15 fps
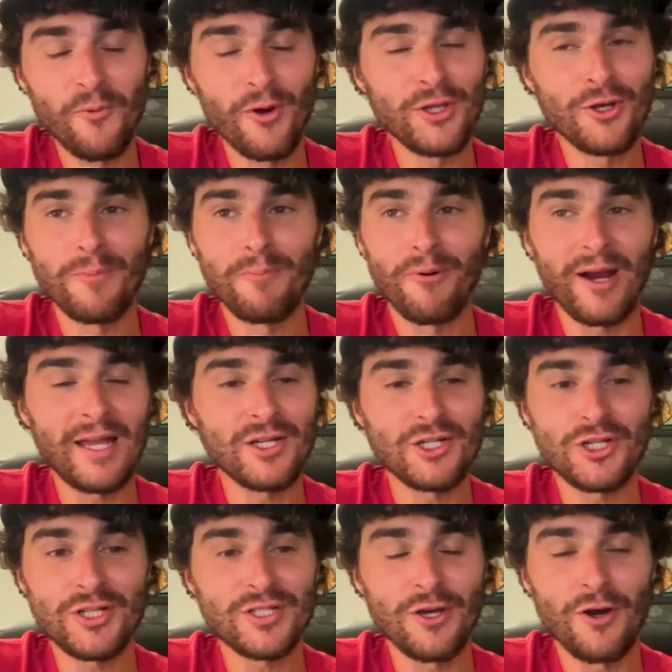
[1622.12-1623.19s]
your brain is
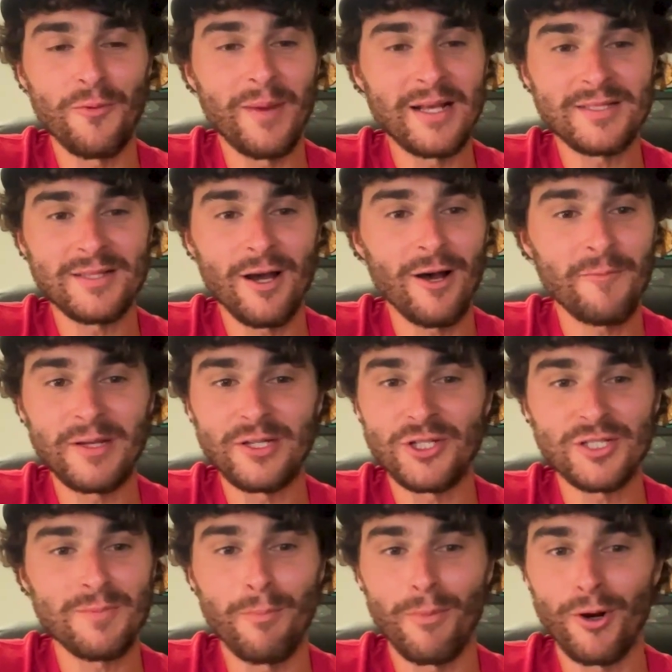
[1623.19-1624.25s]
just so messed up, it
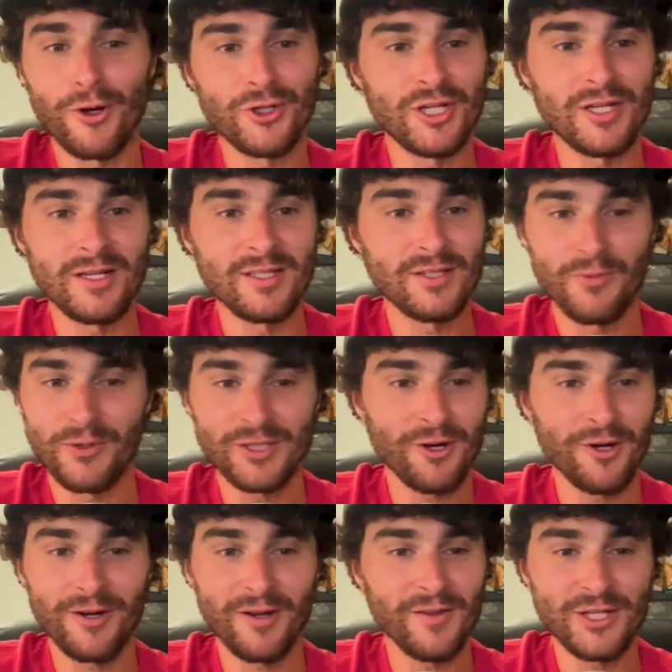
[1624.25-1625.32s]
just merges
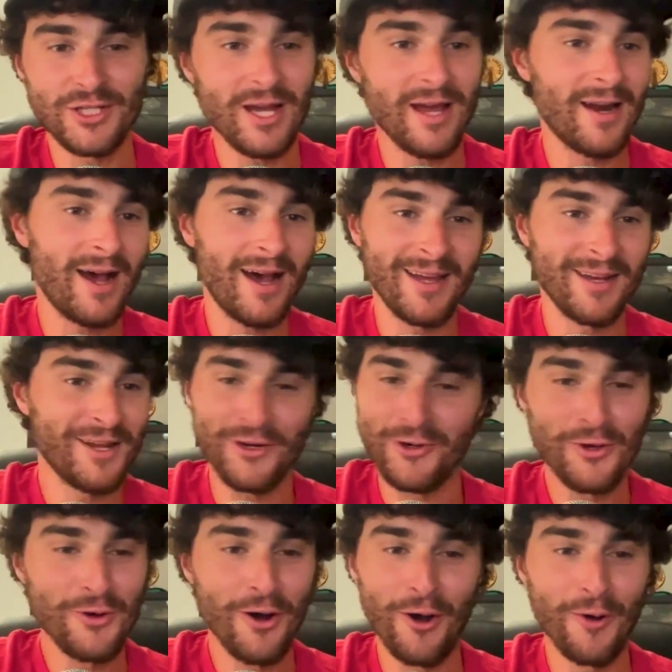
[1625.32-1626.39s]
Return of the Jedi and A
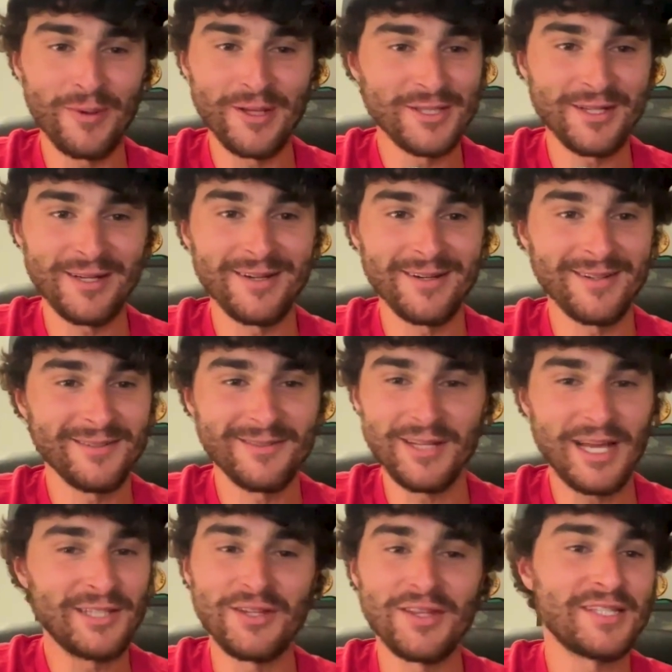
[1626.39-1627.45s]
New Hope into
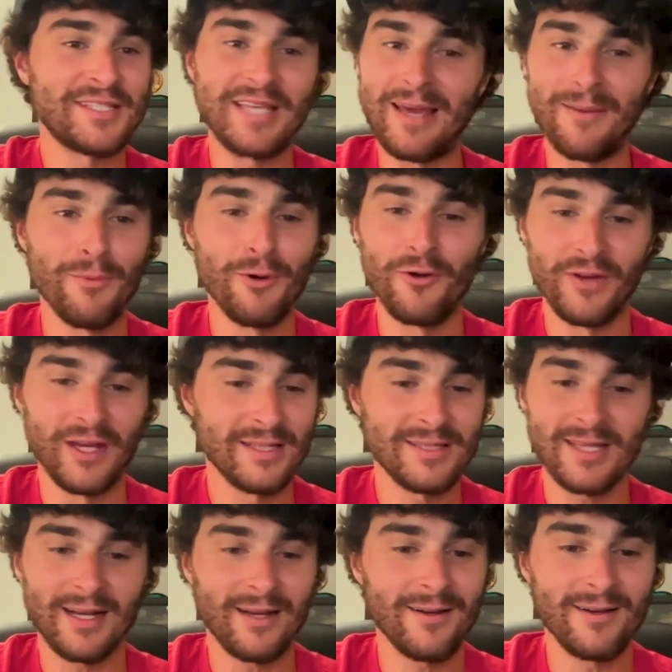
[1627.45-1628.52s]
the same movie. It's
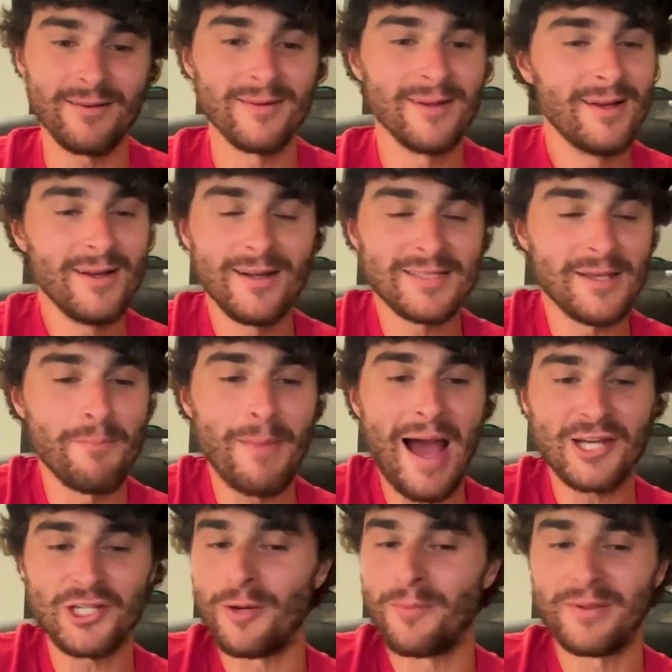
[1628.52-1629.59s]
like it's a
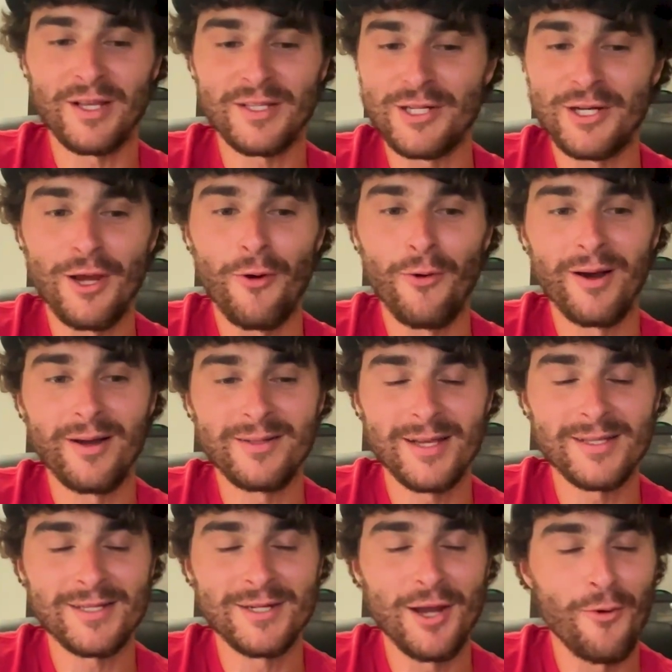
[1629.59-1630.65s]
mashup. It doesn't
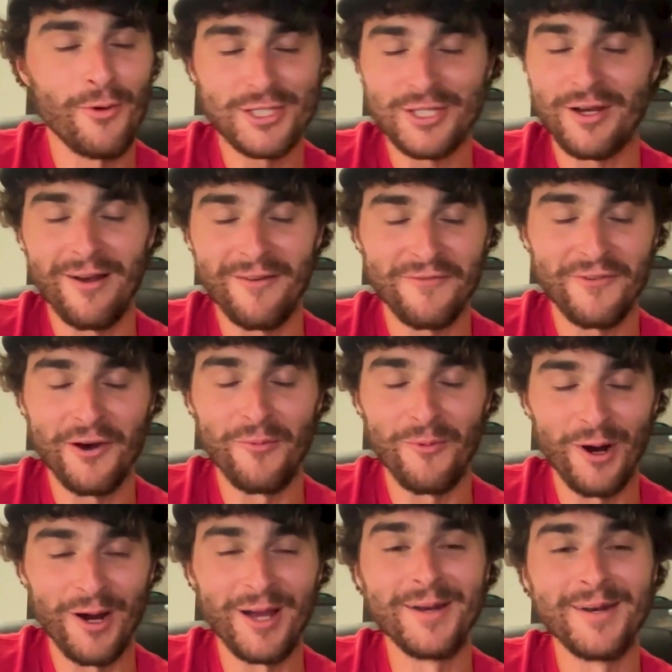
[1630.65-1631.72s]
know which film we're in.